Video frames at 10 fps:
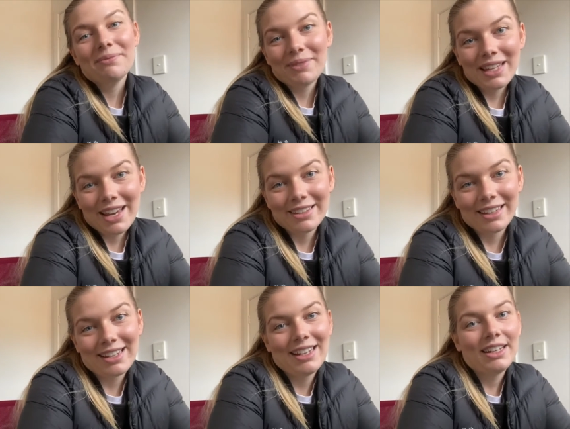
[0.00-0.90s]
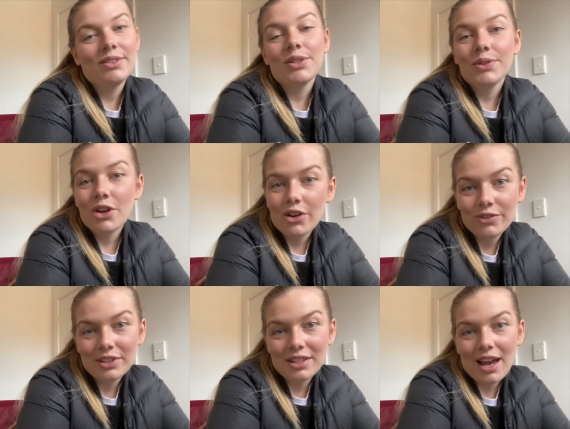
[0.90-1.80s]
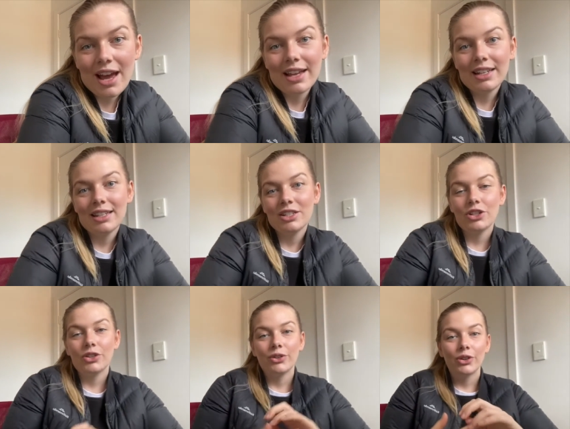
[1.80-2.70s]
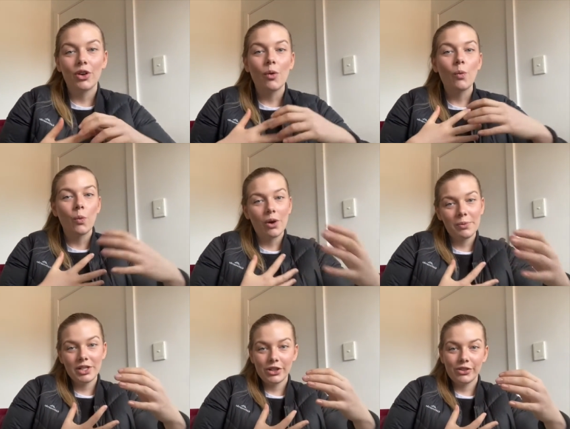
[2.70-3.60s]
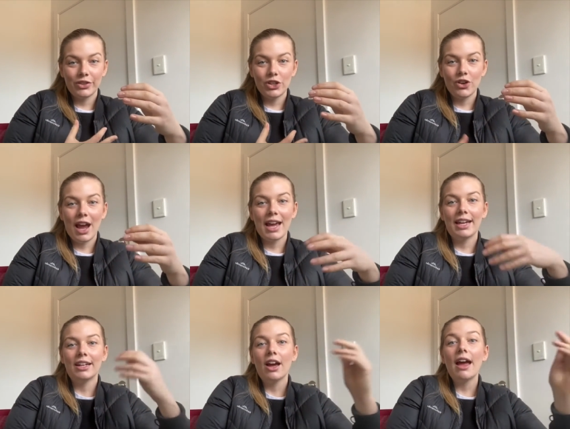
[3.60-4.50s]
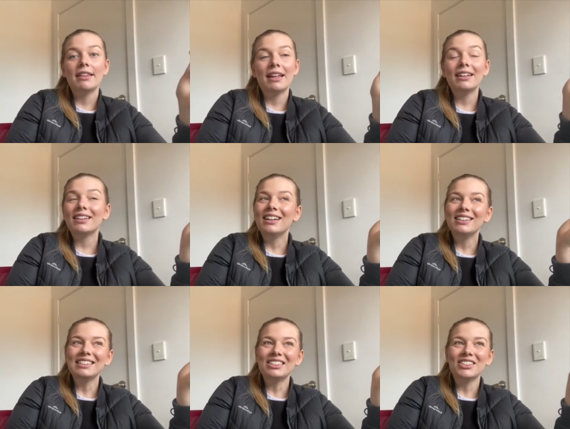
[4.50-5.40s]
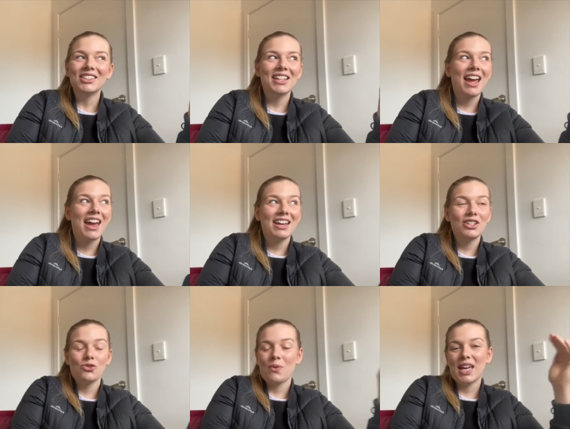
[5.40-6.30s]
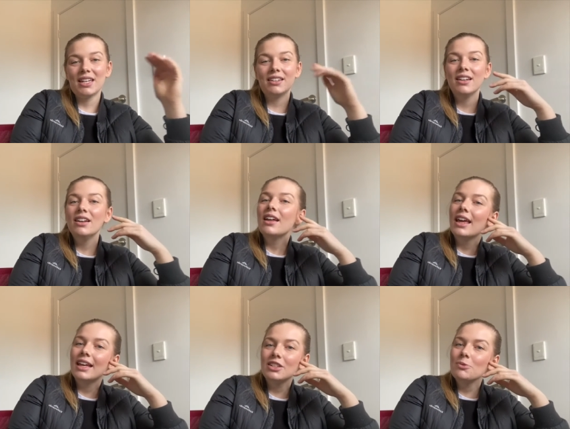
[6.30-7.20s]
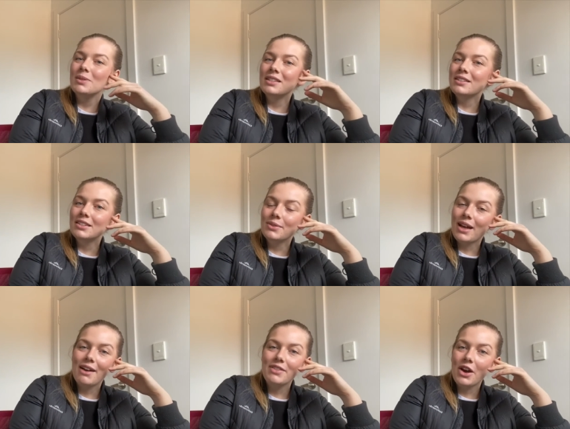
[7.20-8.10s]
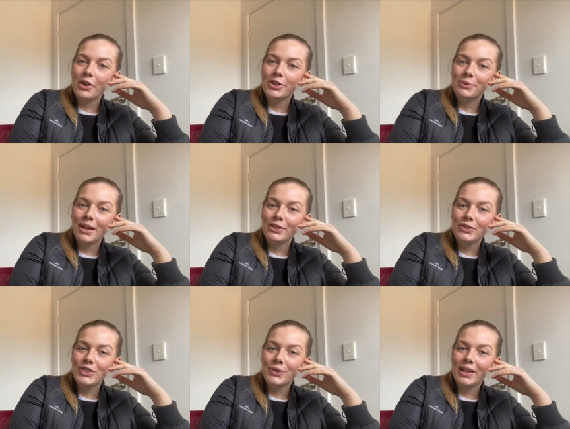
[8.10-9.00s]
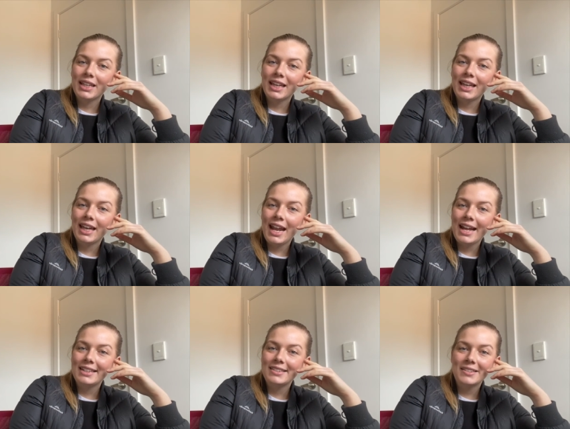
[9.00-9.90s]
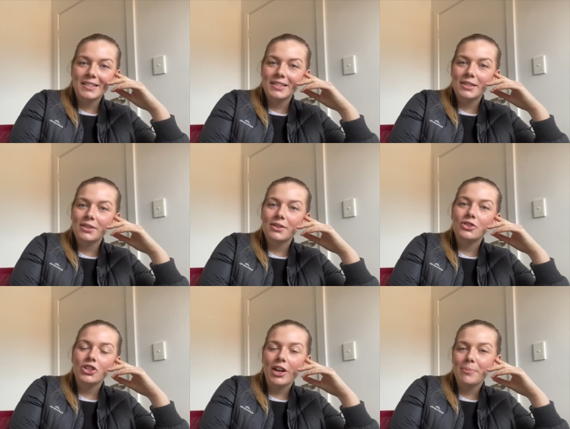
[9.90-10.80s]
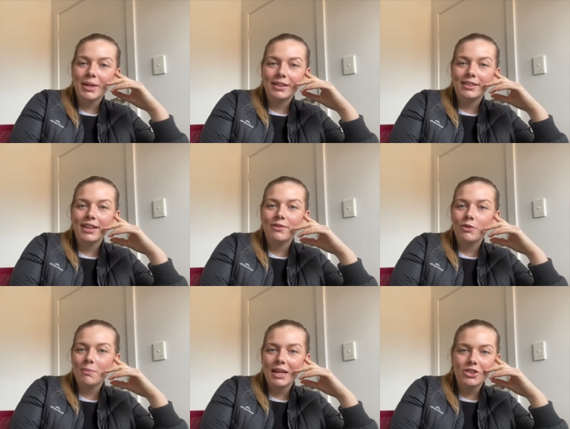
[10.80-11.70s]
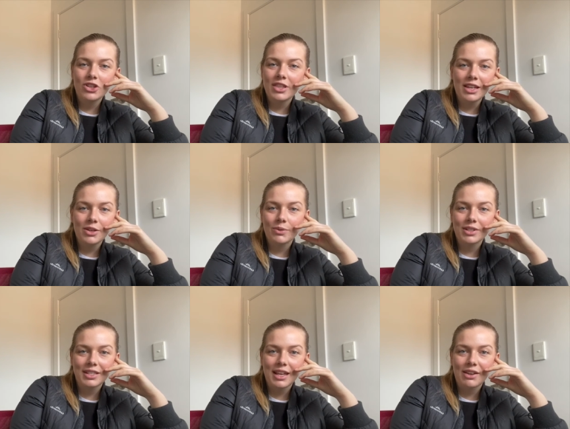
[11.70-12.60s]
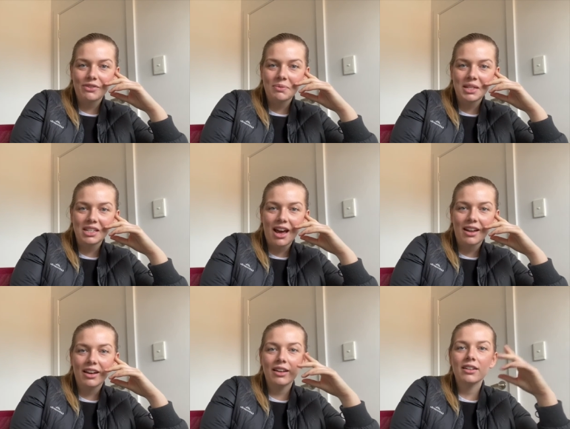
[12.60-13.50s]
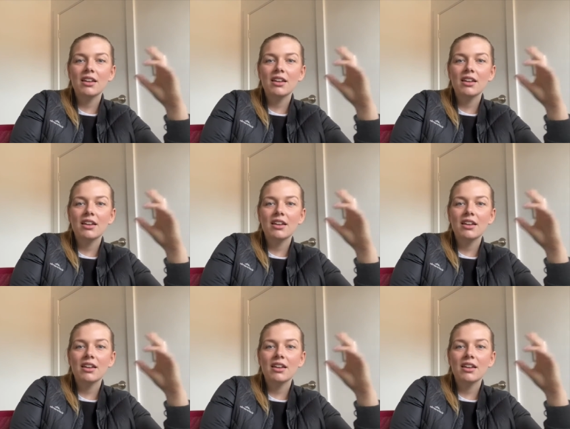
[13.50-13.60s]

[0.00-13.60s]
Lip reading: But yeah, that kind of gives you an oversight into what we do for trade, and that kind of goes each week. Each business will have their own way of doing it, and it's just shaping the information that you receive from the data